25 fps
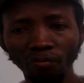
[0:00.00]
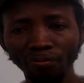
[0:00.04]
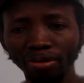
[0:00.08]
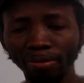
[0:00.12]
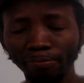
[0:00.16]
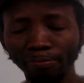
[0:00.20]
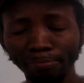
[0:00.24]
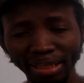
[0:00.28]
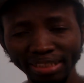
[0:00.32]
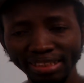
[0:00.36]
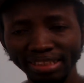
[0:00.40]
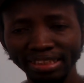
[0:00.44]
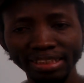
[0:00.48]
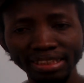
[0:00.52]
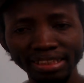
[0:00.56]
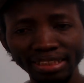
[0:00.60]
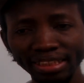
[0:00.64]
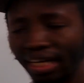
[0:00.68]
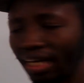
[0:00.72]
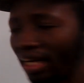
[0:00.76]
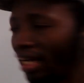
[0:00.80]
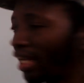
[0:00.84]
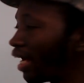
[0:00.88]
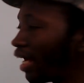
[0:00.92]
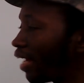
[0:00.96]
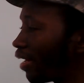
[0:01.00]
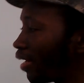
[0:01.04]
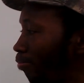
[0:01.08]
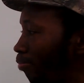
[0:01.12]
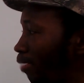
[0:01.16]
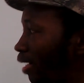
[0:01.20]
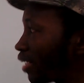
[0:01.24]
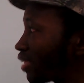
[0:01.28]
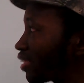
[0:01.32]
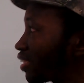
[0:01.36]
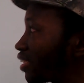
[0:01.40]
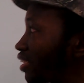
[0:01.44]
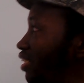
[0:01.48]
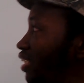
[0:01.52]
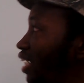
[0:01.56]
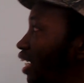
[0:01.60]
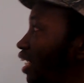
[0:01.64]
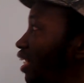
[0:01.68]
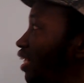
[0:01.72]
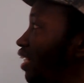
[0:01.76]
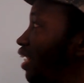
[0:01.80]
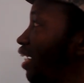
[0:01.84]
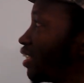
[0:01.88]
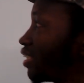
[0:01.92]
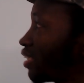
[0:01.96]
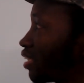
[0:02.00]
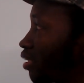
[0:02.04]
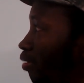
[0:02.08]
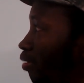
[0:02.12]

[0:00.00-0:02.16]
of the material, and the material here